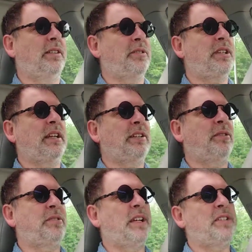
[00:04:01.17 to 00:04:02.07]
Understand the
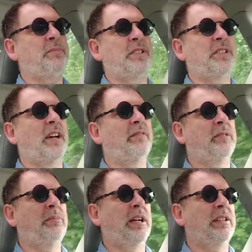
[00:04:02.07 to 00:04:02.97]
Old Testament is
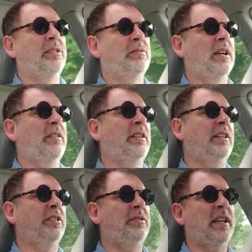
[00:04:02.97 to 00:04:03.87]
governed by the Old
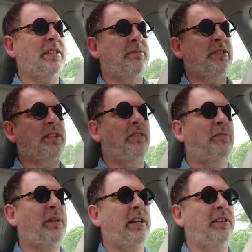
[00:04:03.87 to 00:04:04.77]
Covenant. The New Testament is
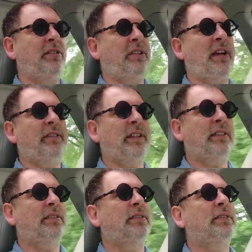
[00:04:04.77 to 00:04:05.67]
governed by the New Covenant.
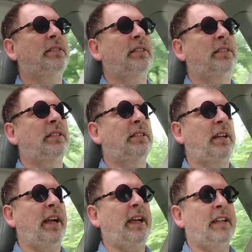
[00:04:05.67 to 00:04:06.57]

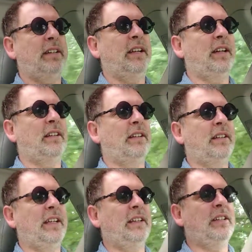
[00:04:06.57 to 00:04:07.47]
And
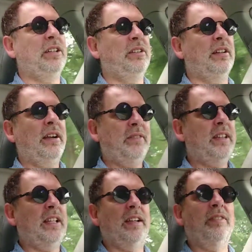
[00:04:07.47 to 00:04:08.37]
then
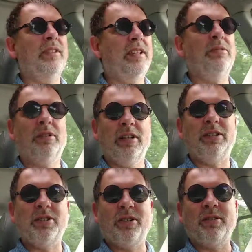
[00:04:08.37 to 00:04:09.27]
everything really
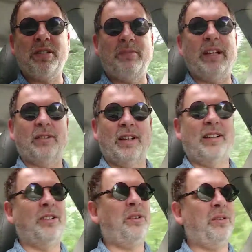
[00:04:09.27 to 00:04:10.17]
just starts to make
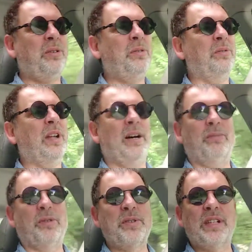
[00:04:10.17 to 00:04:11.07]
a whole lot
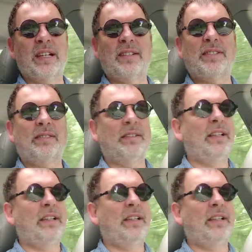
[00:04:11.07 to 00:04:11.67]
more sense.